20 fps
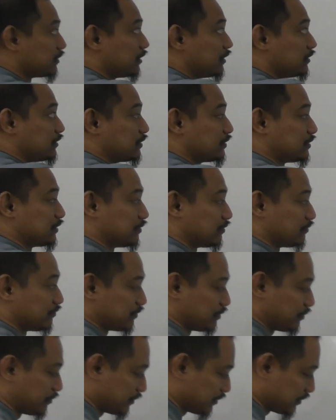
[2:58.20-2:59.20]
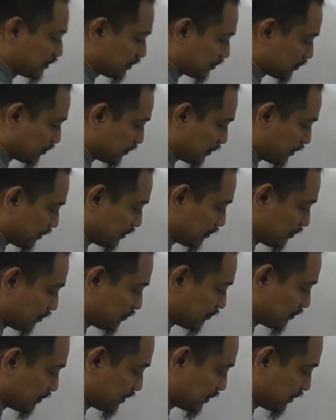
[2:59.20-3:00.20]
adjacent over hypotenuse, so A
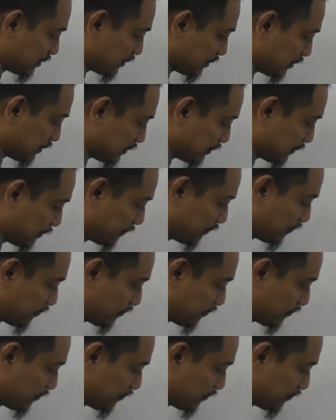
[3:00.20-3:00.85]
over C.